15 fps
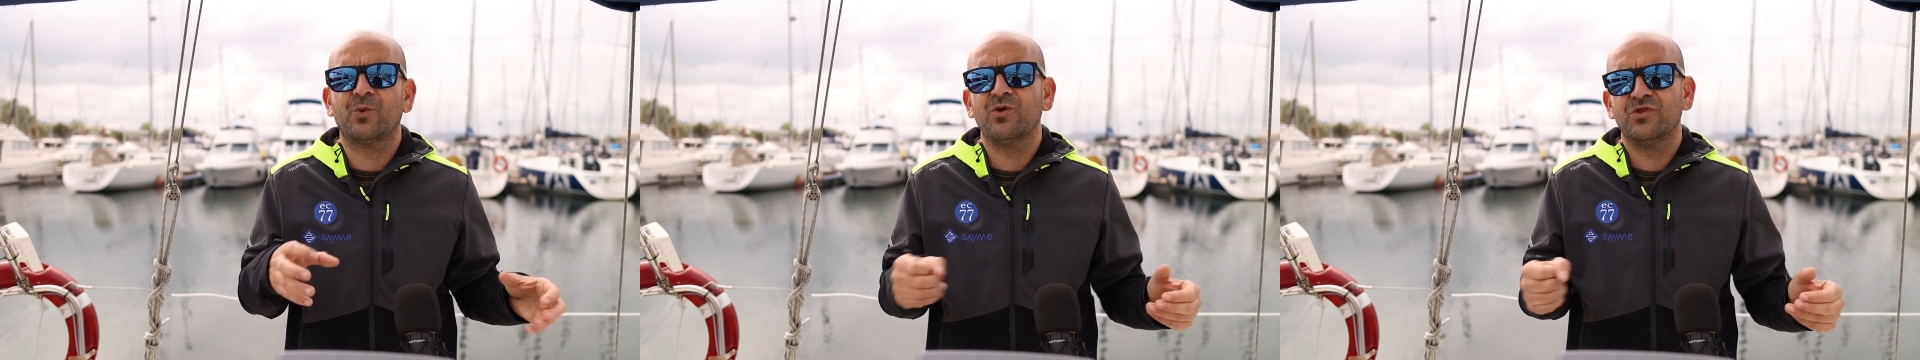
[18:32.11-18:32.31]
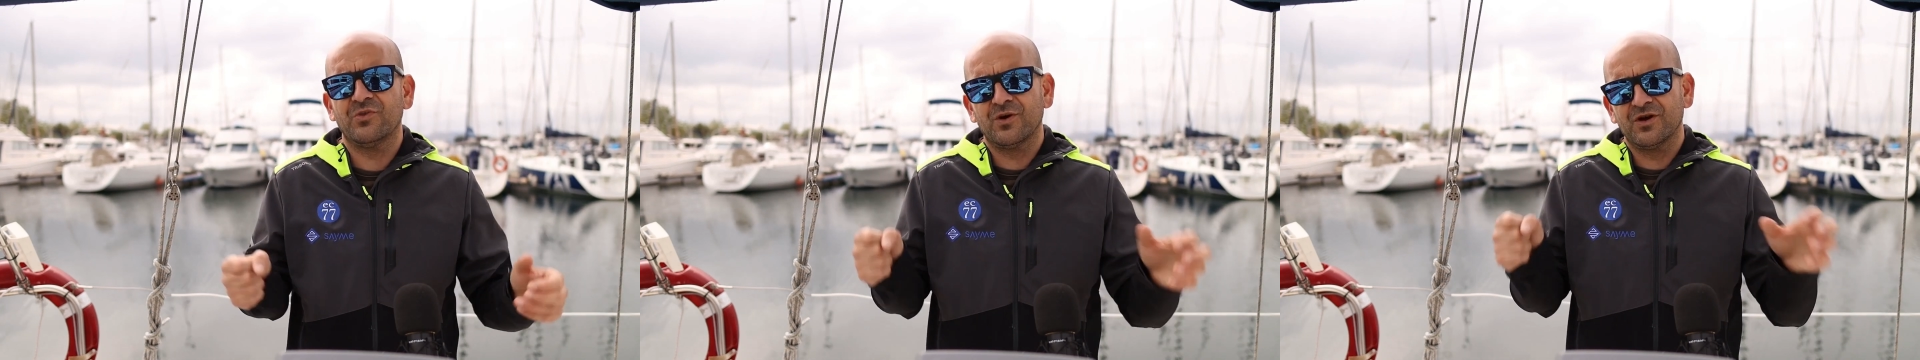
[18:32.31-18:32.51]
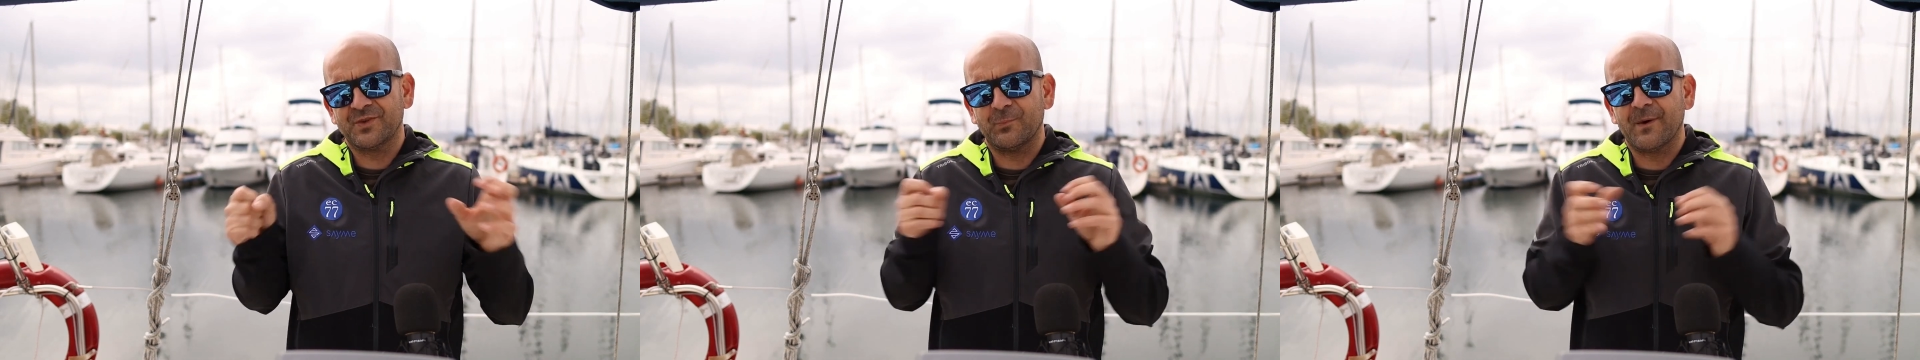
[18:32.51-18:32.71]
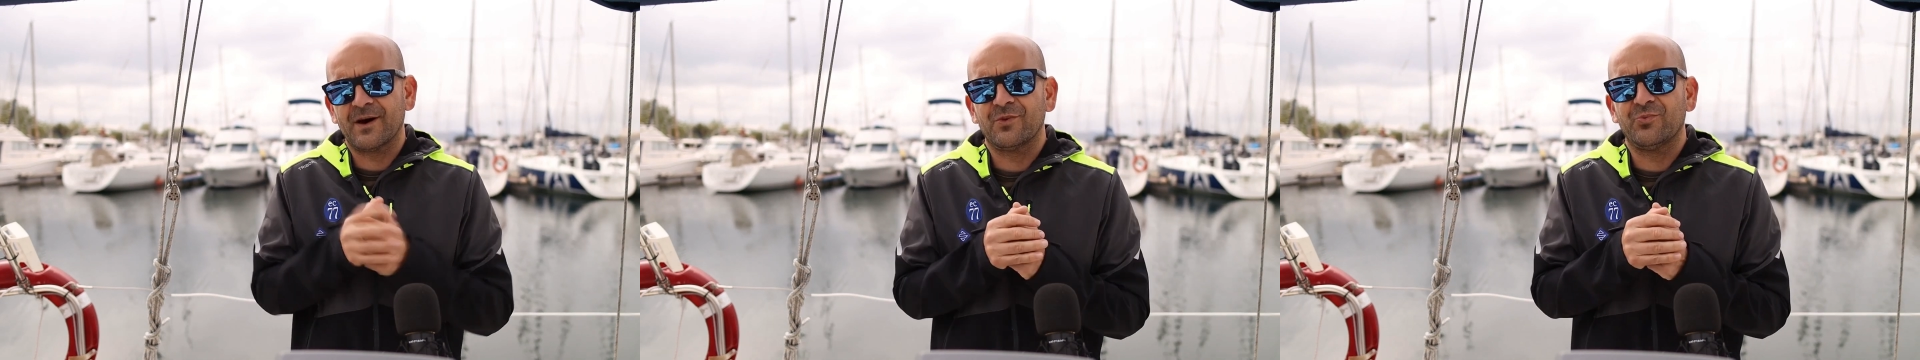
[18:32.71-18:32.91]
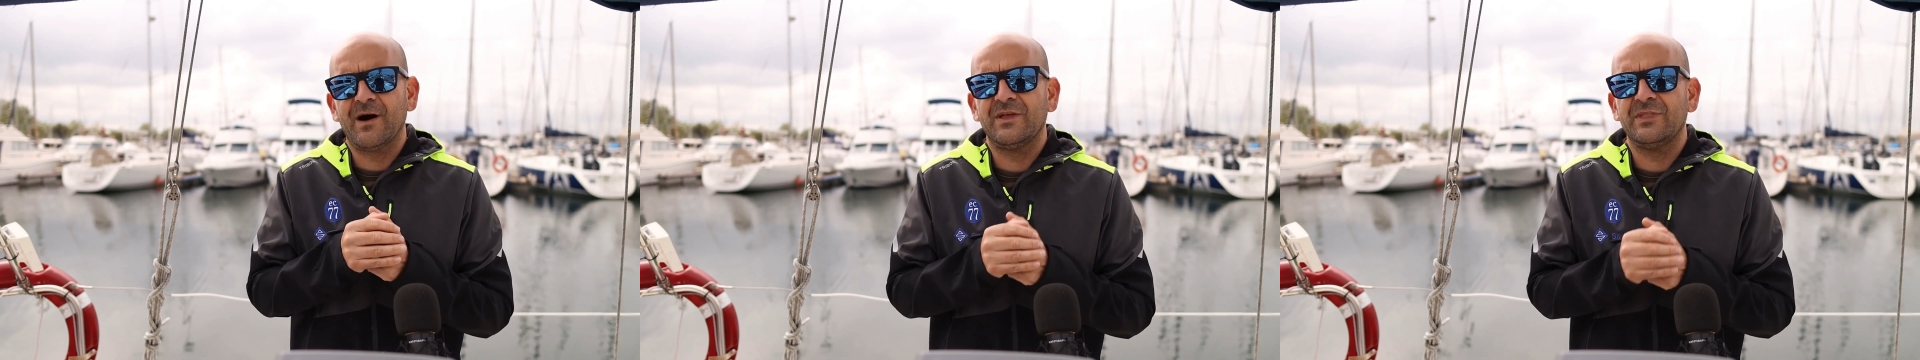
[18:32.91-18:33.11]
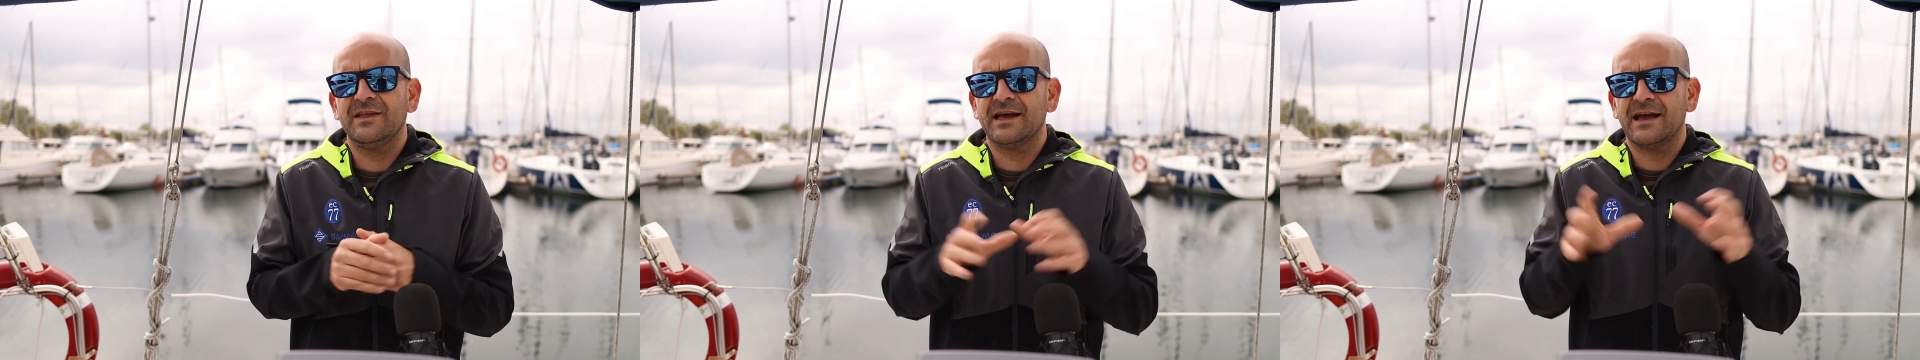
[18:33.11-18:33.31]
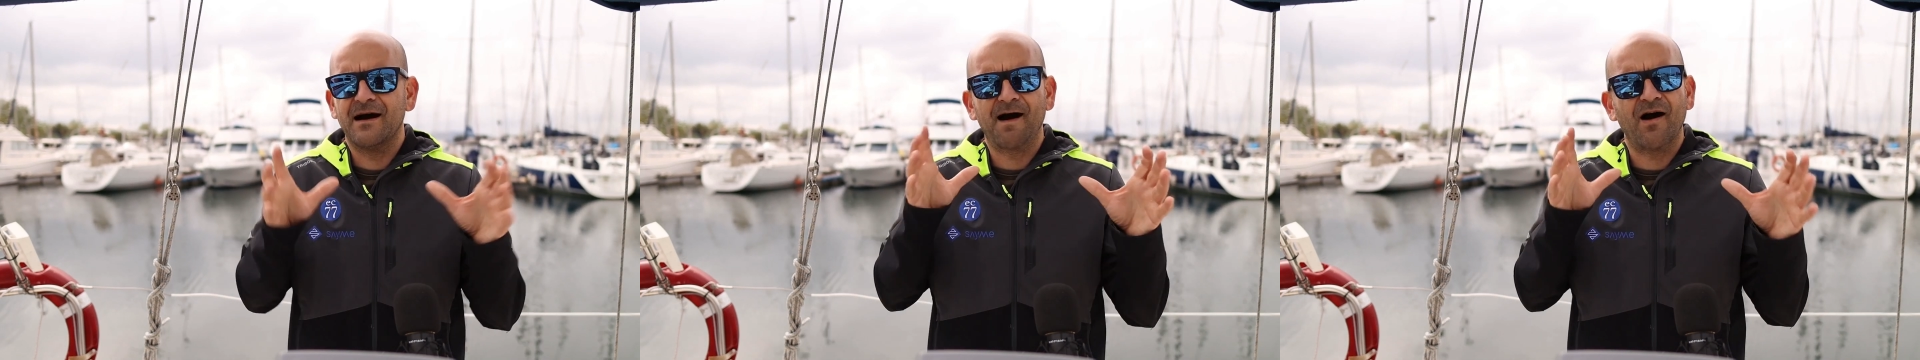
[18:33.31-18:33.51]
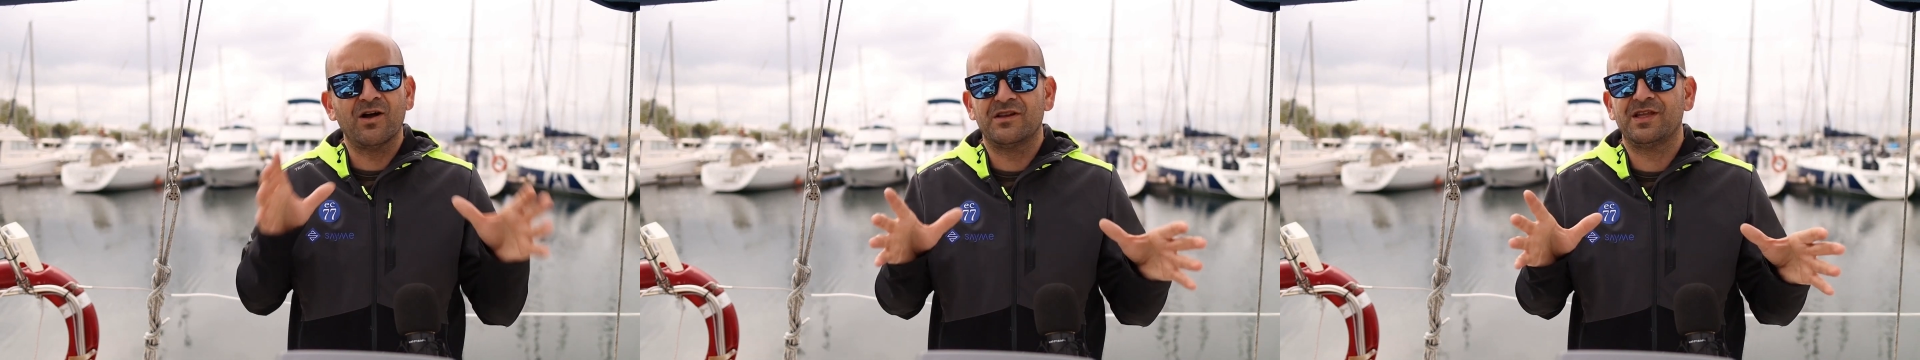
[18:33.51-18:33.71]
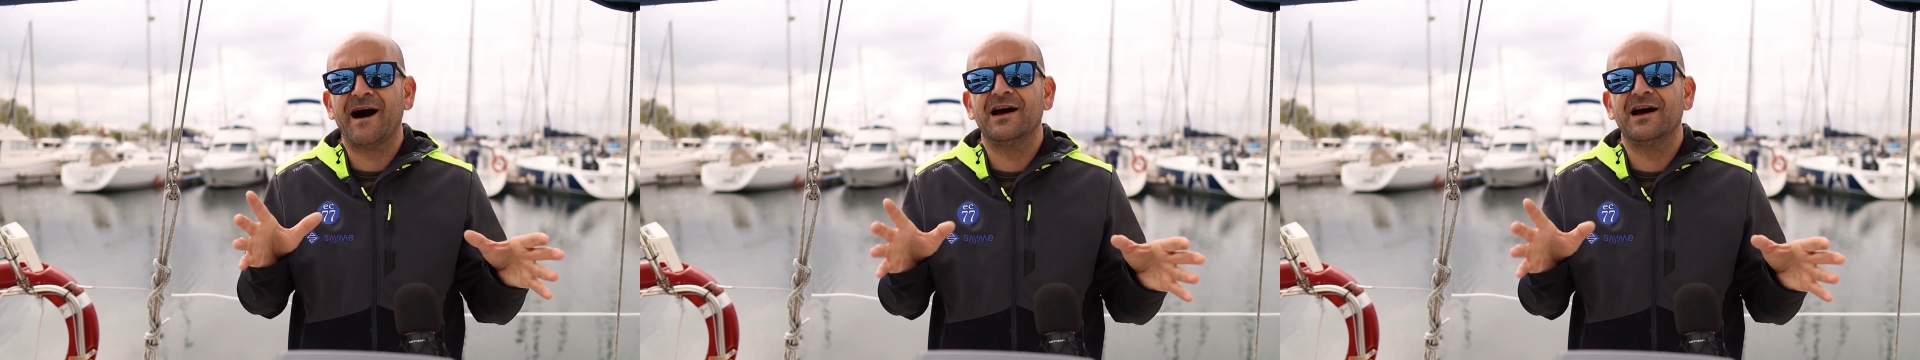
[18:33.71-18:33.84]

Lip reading: both for the water pump and,